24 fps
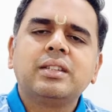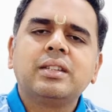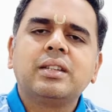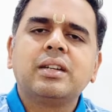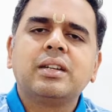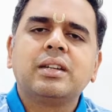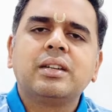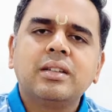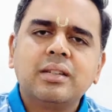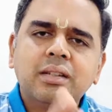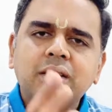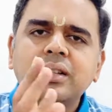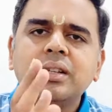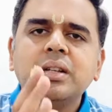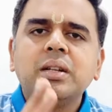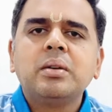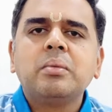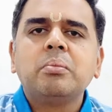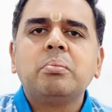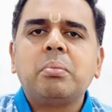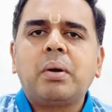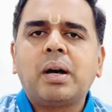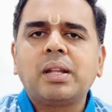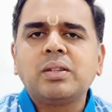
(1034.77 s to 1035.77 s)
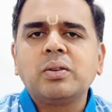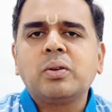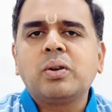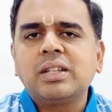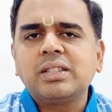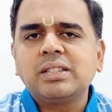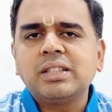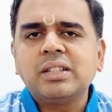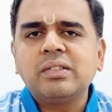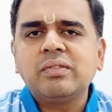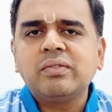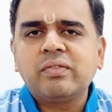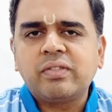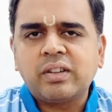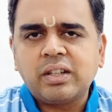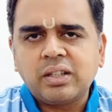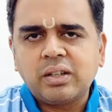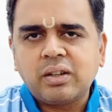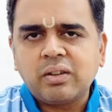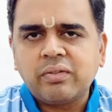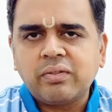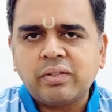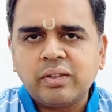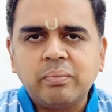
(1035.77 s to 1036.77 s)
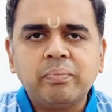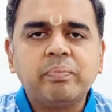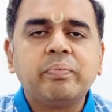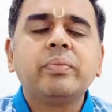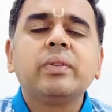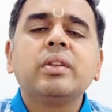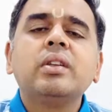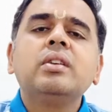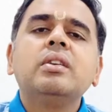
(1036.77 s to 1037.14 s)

the padukas in front of him.